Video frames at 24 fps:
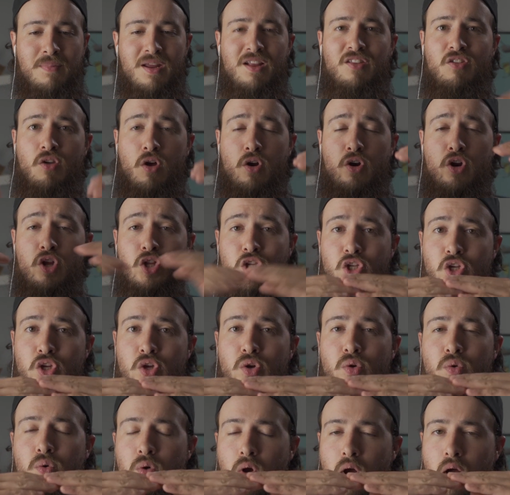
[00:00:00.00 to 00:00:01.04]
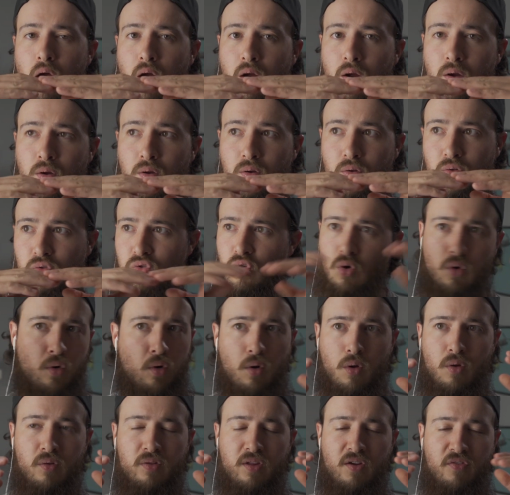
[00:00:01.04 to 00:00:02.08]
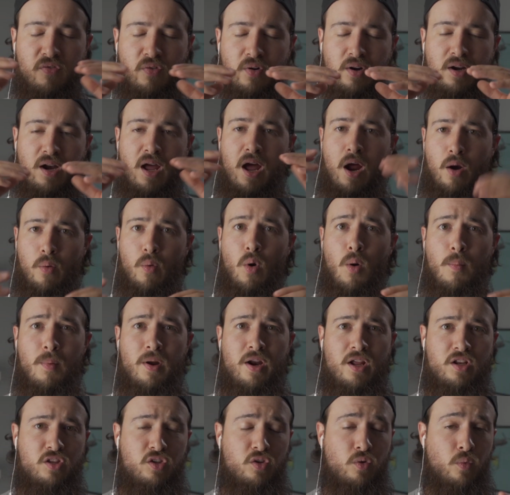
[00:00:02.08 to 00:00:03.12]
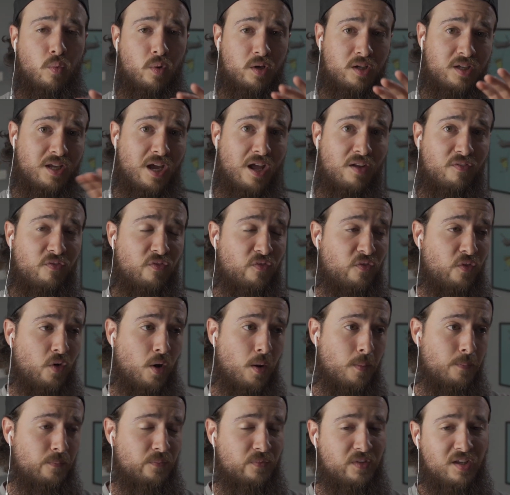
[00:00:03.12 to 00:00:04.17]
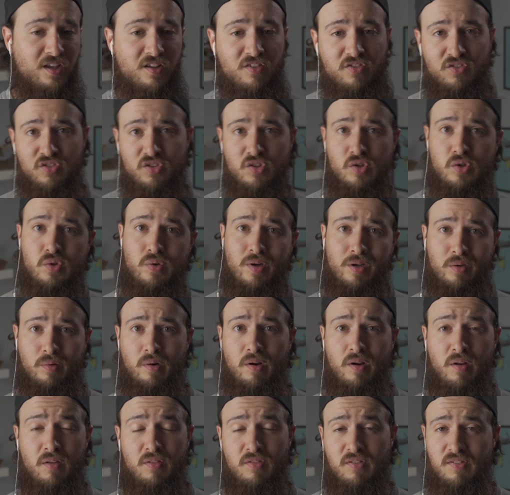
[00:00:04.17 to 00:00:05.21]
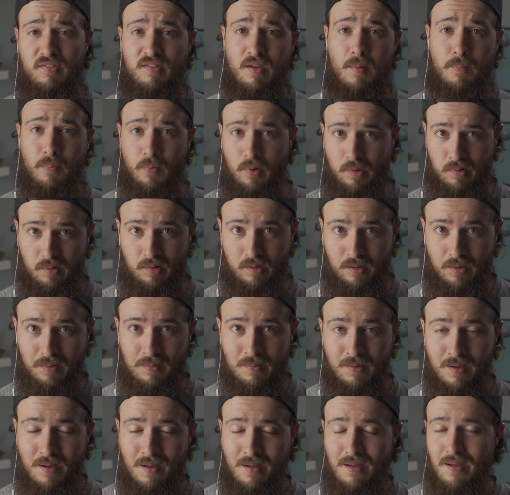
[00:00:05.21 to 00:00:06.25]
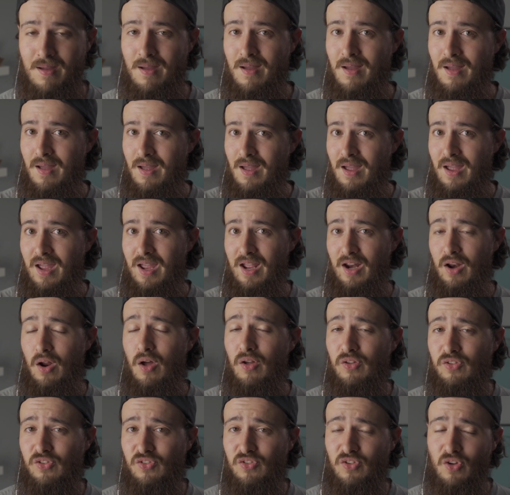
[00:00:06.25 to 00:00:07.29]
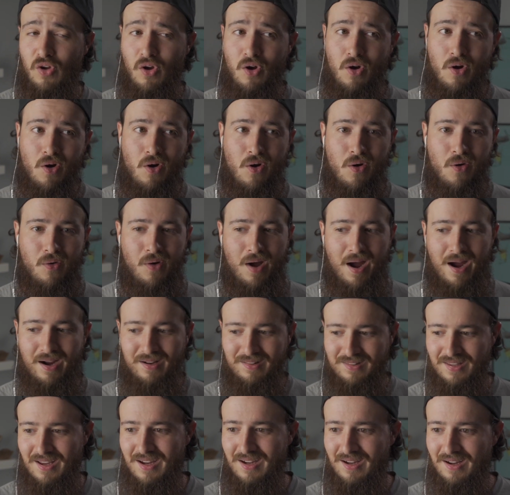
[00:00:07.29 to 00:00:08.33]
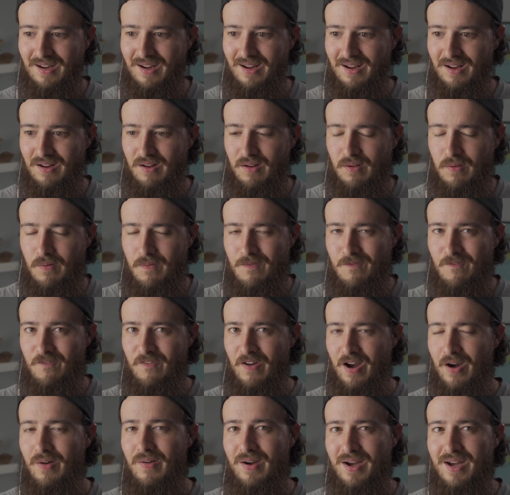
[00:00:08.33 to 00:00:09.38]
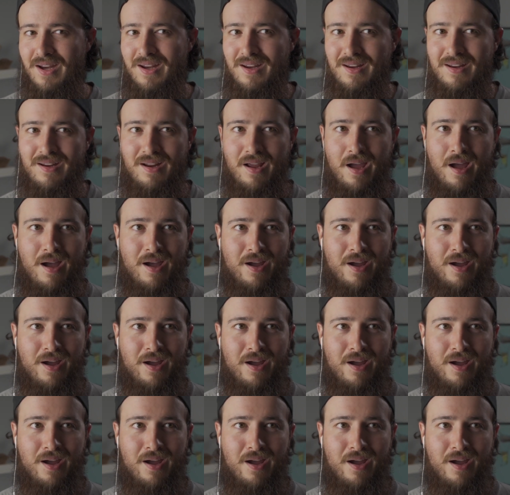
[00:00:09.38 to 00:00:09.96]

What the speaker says: meets on a new, total different aroma that you would get from these two ingredients separately. It also, I think, very